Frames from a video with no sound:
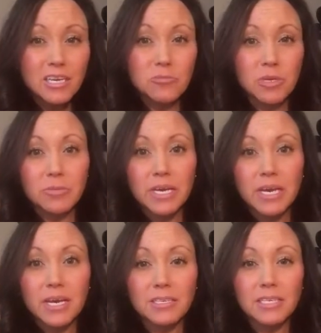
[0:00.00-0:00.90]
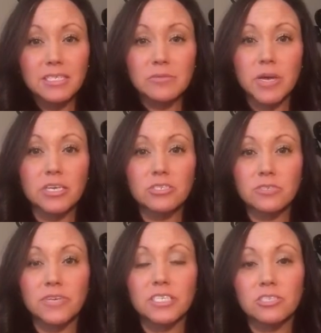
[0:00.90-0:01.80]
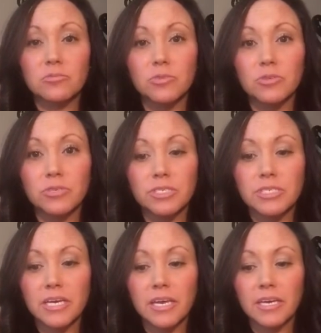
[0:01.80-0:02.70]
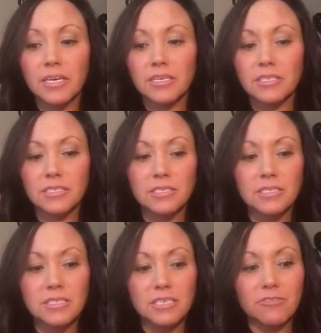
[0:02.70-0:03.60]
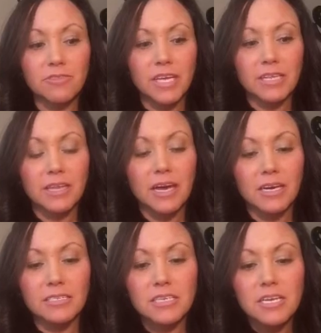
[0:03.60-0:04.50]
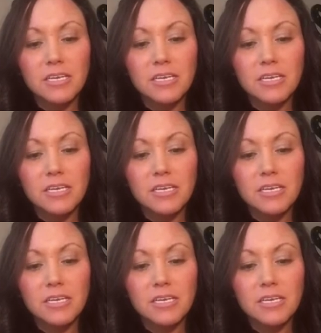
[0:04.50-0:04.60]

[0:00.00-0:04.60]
and maybe I had like some extra vegetables and stuff like that.